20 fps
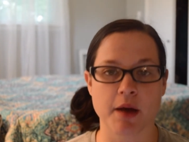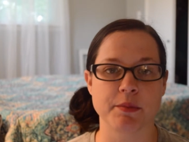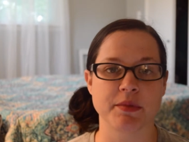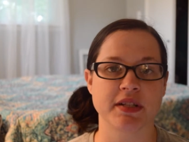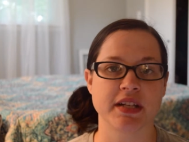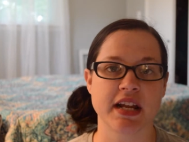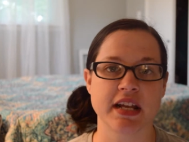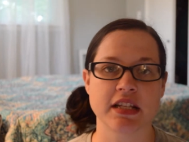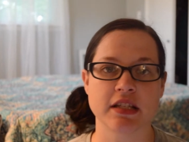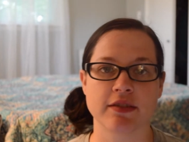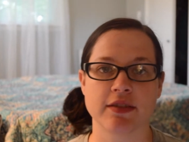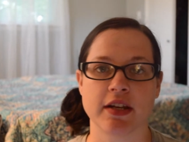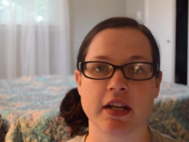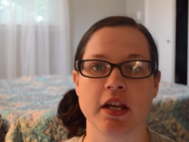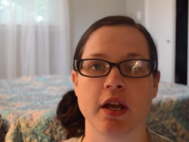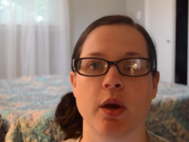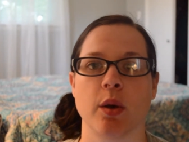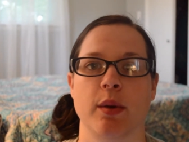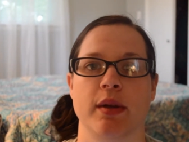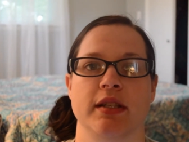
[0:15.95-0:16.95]
Today's
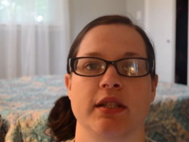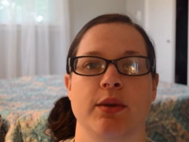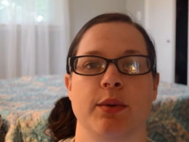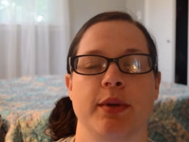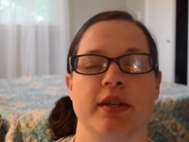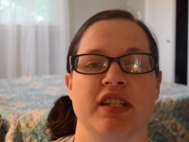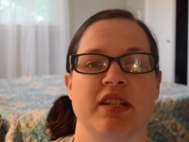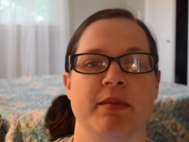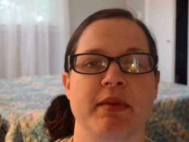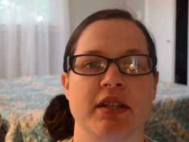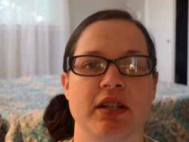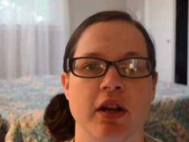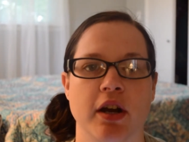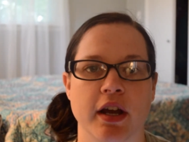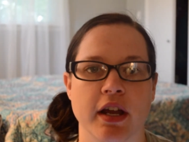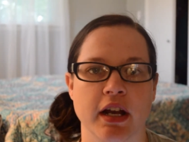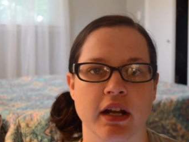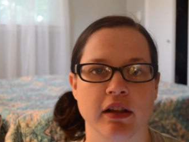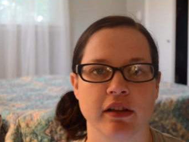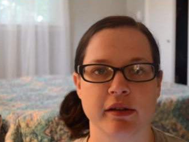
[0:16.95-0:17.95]
video is going to be
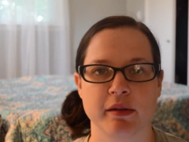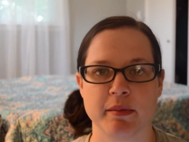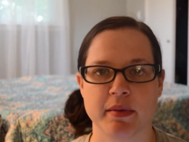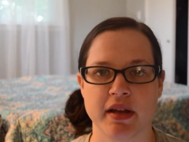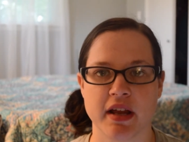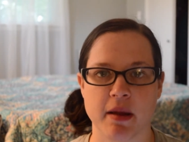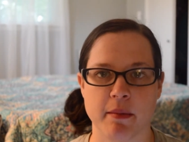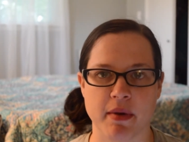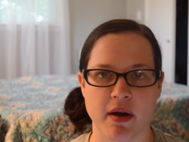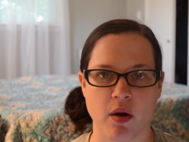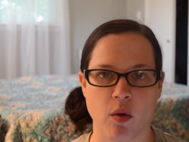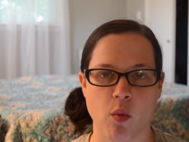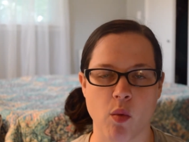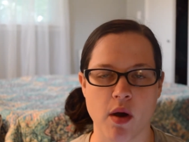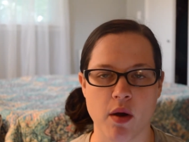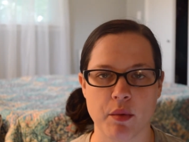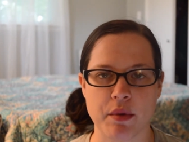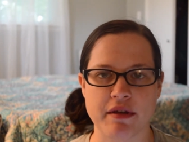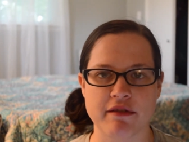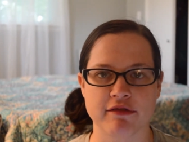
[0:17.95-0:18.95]
talking a little bit about
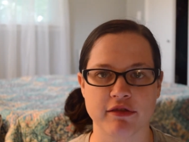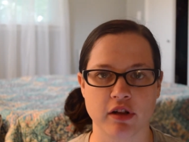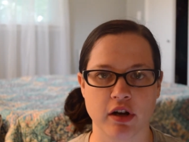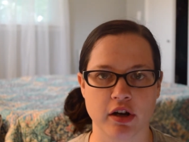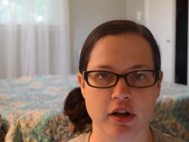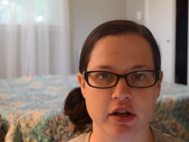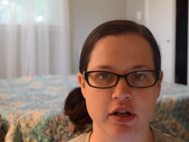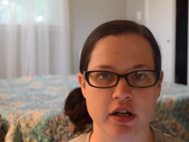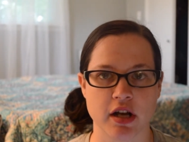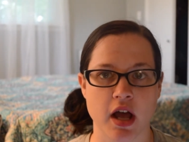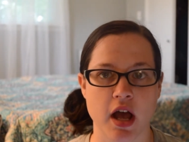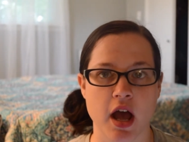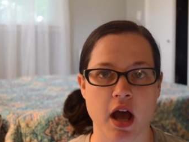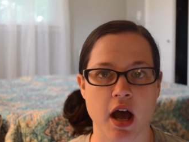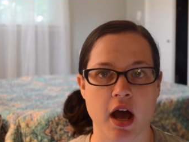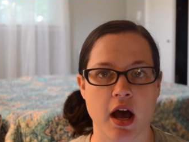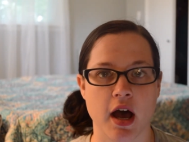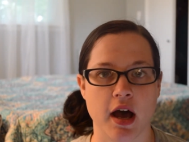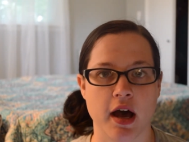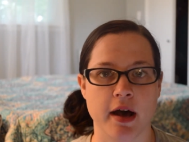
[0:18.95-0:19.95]
what we've learned
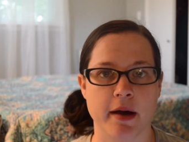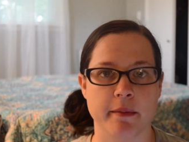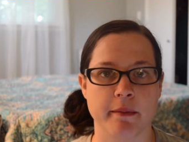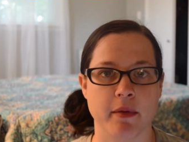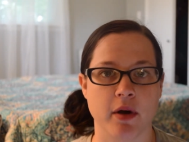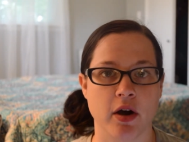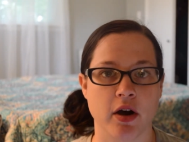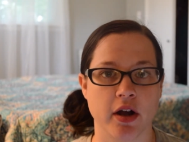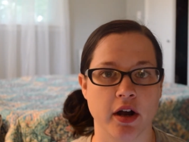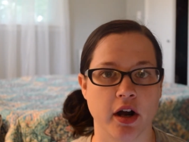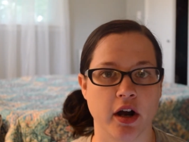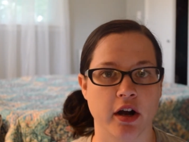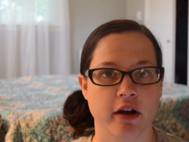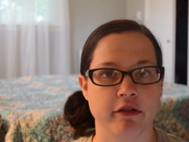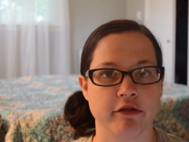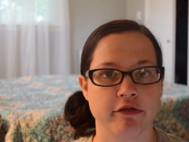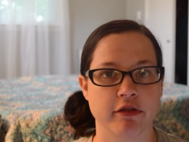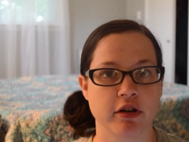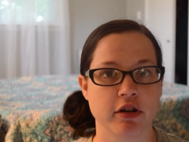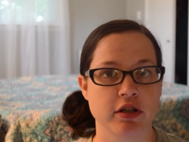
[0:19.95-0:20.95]
on our
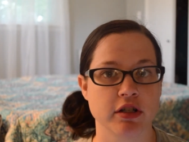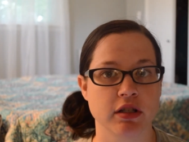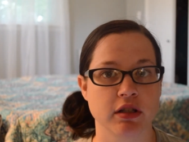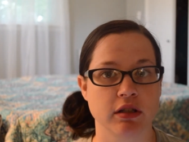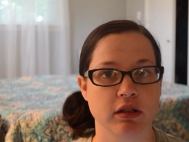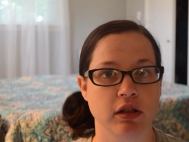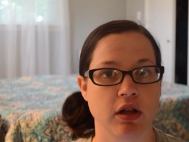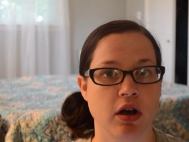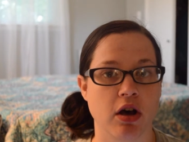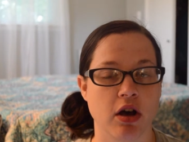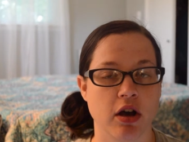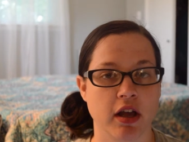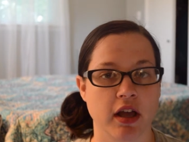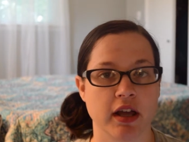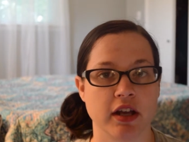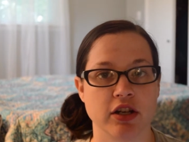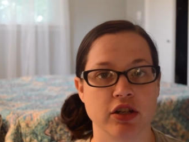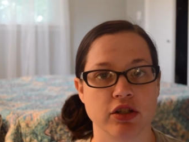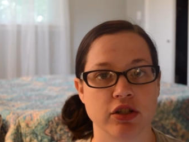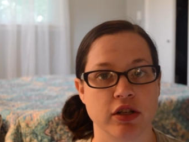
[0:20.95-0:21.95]
first
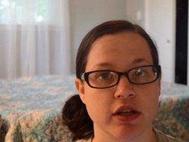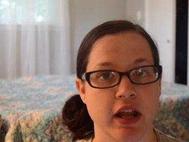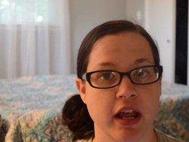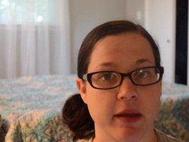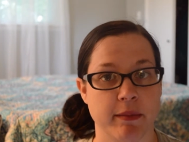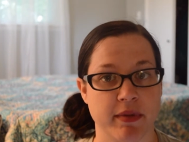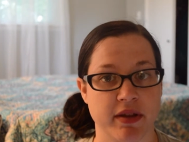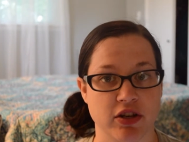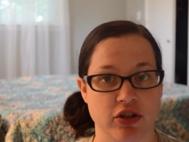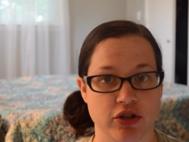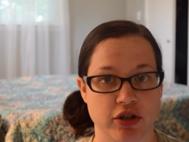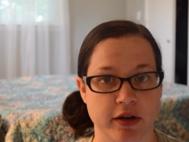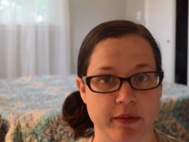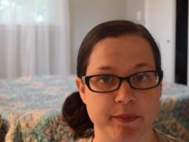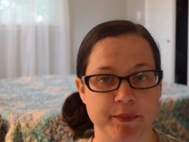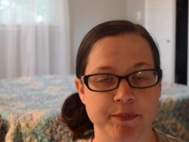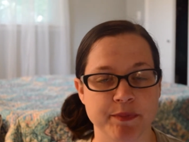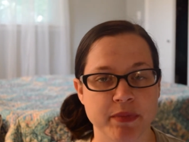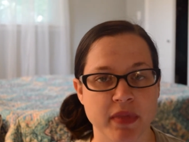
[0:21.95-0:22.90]
long camping trip.